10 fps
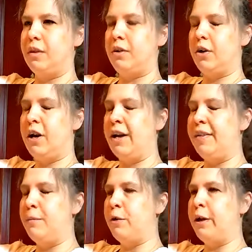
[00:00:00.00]
Good.
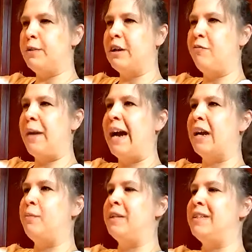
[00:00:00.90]
And then bring yourself
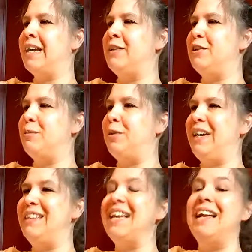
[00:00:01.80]
back up to center,
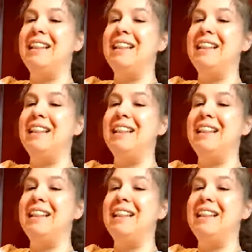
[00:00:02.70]
please.